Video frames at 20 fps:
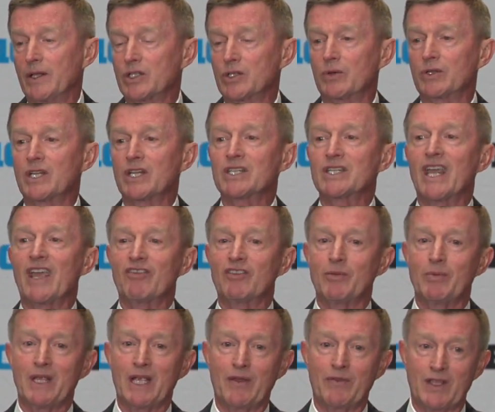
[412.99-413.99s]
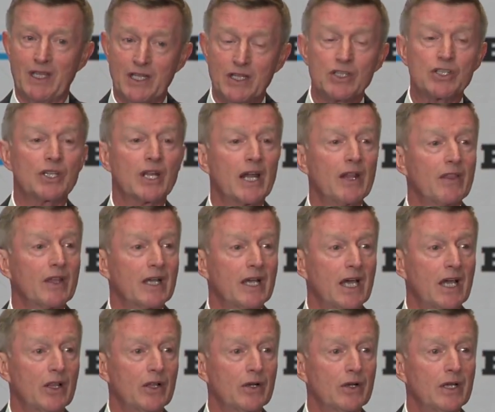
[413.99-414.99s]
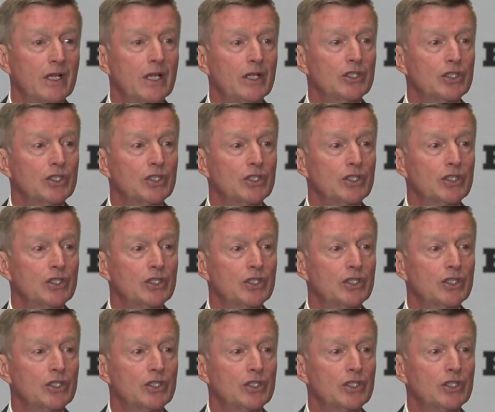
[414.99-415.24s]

So it doesn't have to be on the inside of the collar,